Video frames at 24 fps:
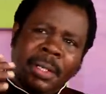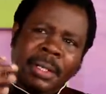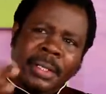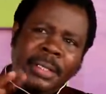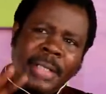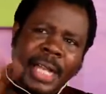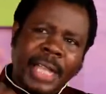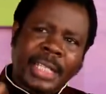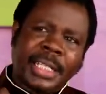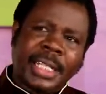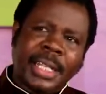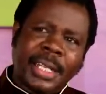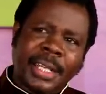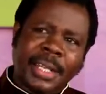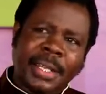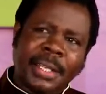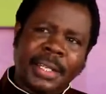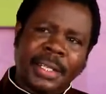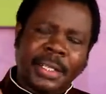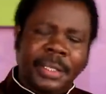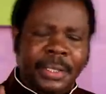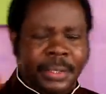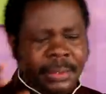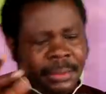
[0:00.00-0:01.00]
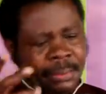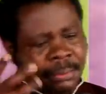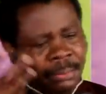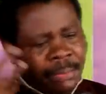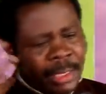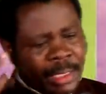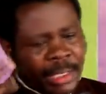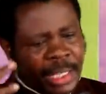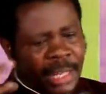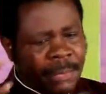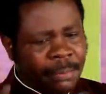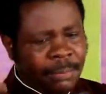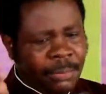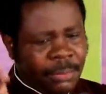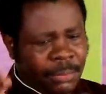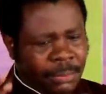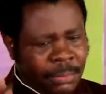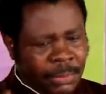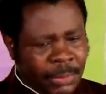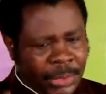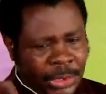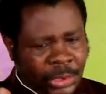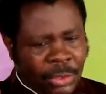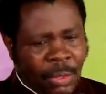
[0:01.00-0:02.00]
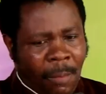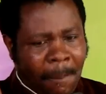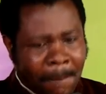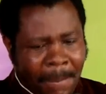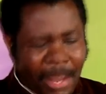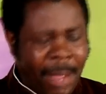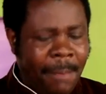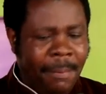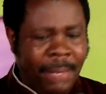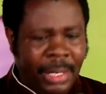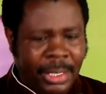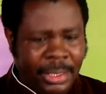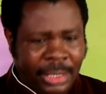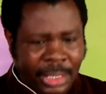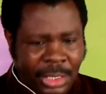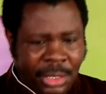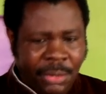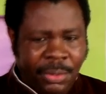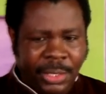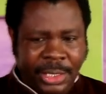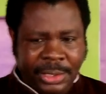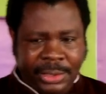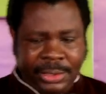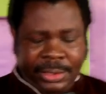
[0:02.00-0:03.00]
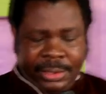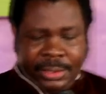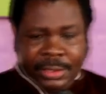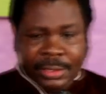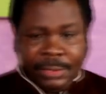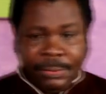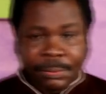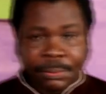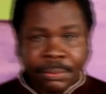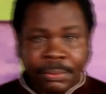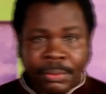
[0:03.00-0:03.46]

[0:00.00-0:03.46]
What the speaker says: that Madam Miss Obama in the U.S.